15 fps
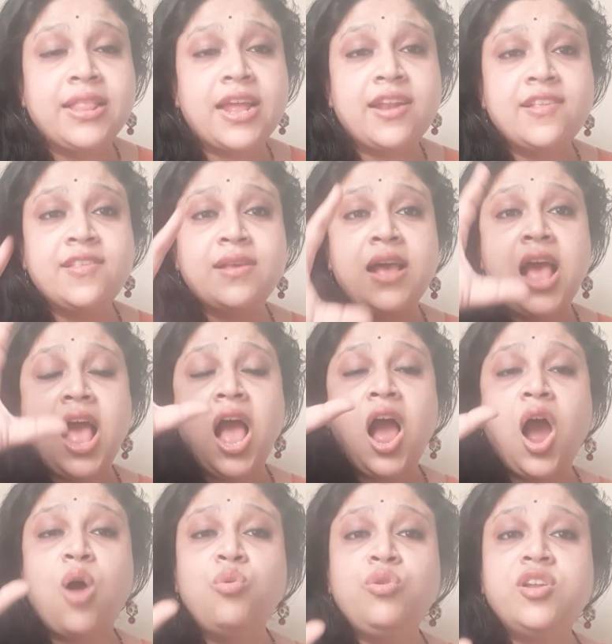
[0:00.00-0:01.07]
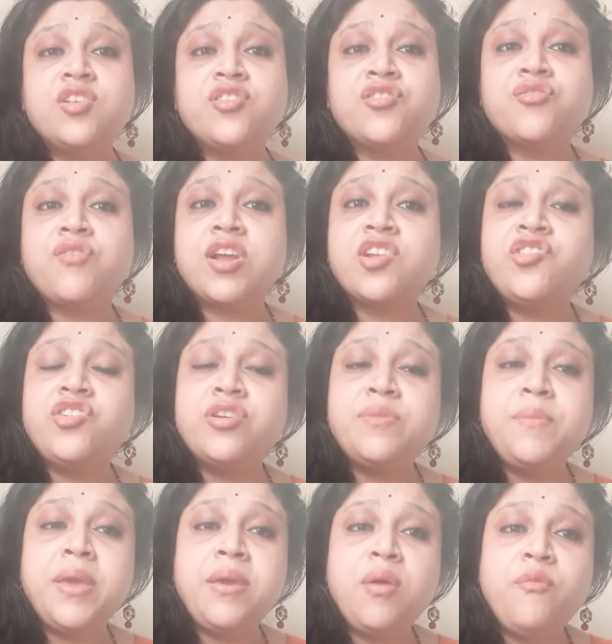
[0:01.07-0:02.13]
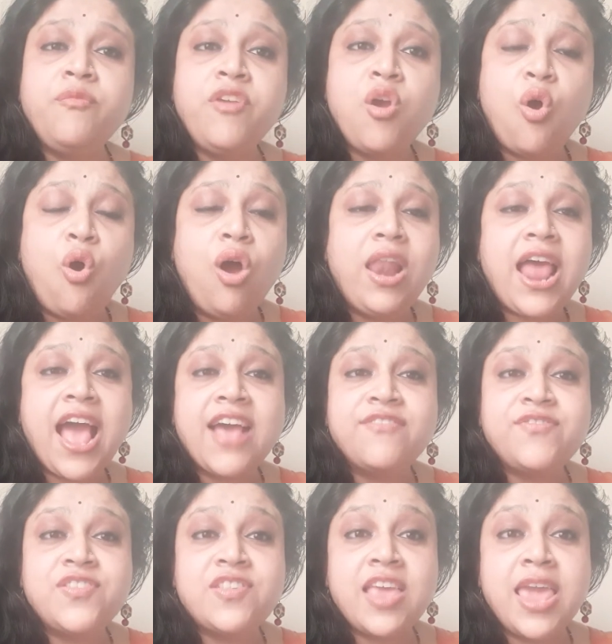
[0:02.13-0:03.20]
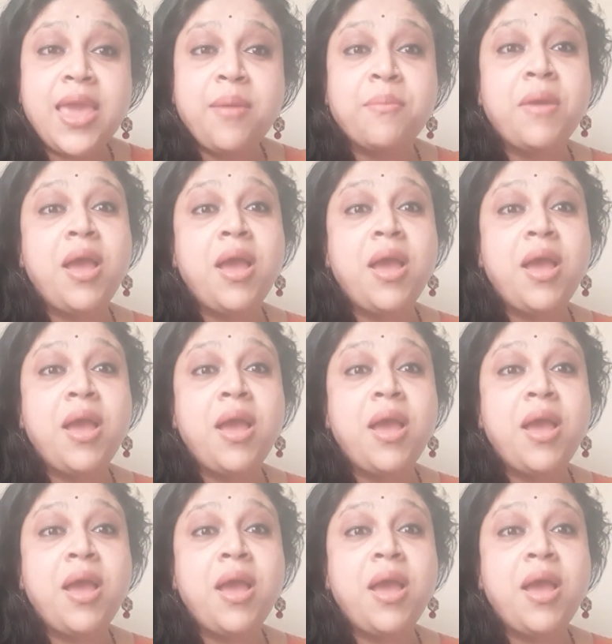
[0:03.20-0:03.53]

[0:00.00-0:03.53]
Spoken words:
That is the outer structure we all have same,